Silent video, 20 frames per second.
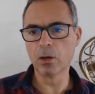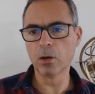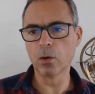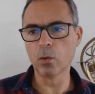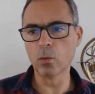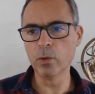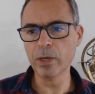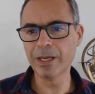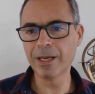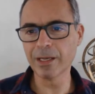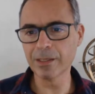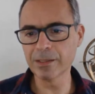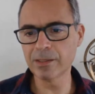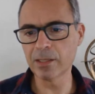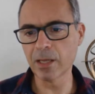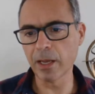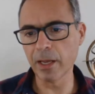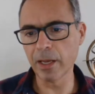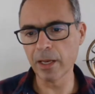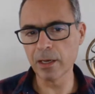we can
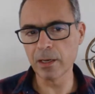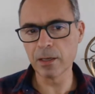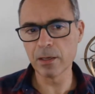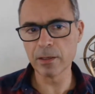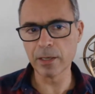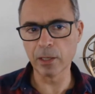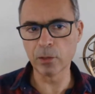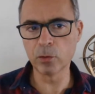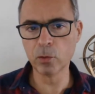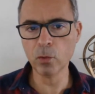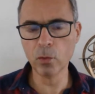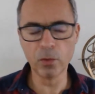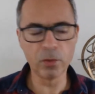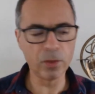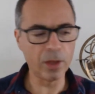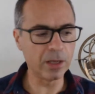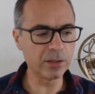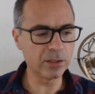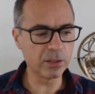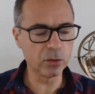say that
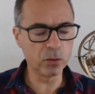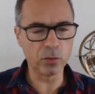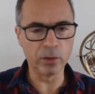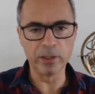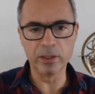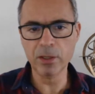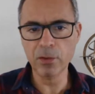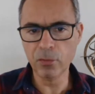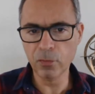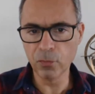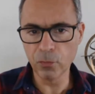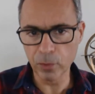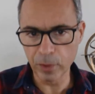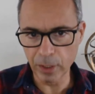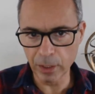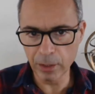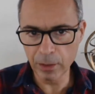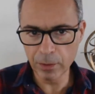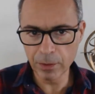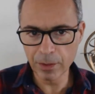
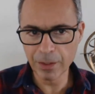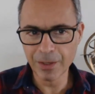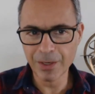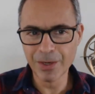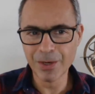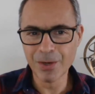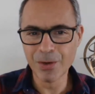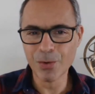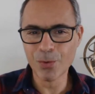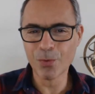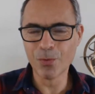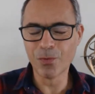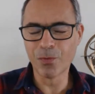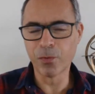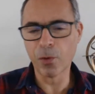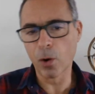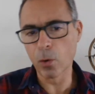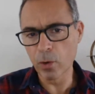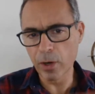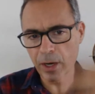2023,
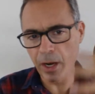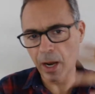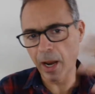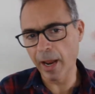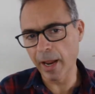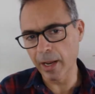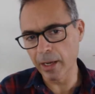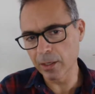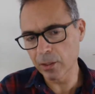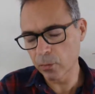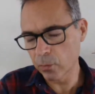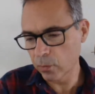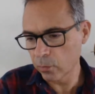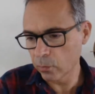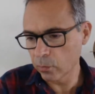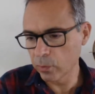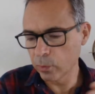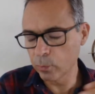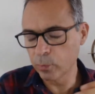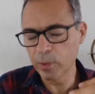for one hand,
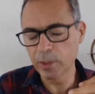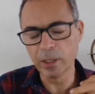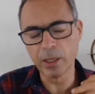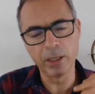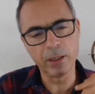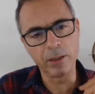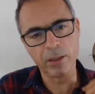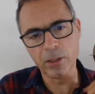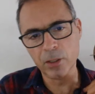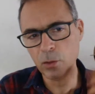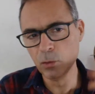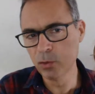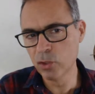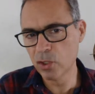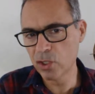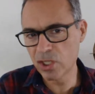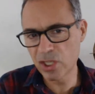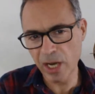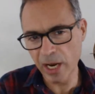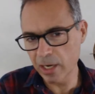will be a huge
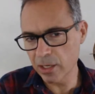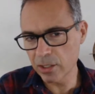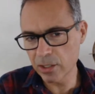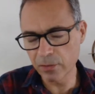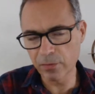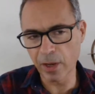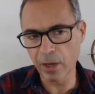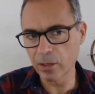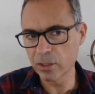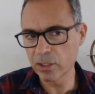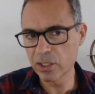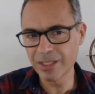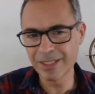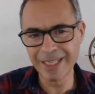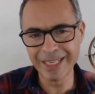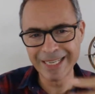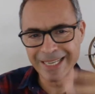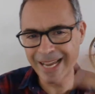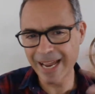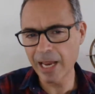change of energy. The
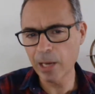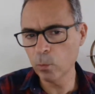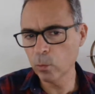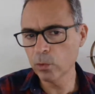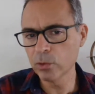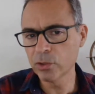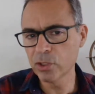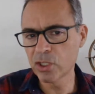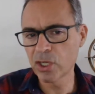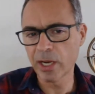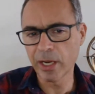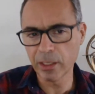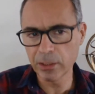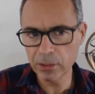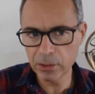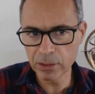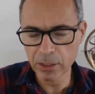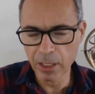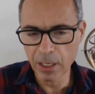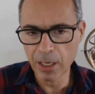game will
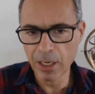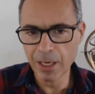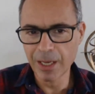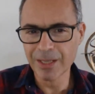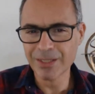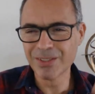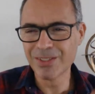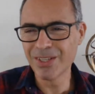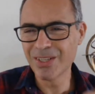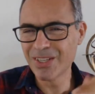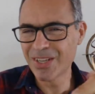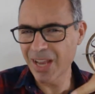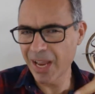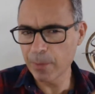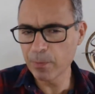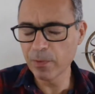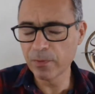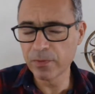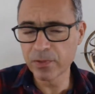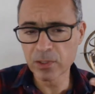change. The game
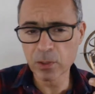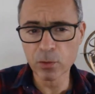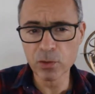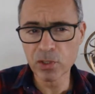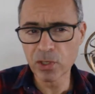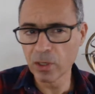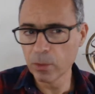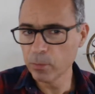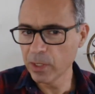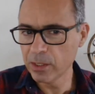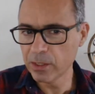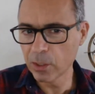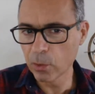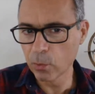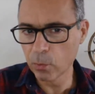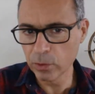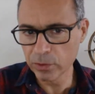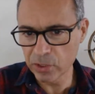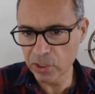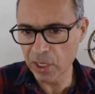of social media
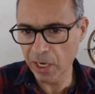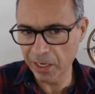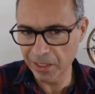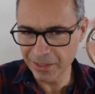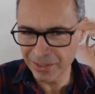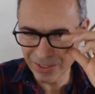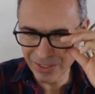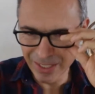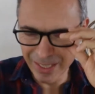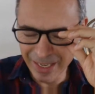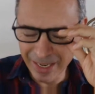will change.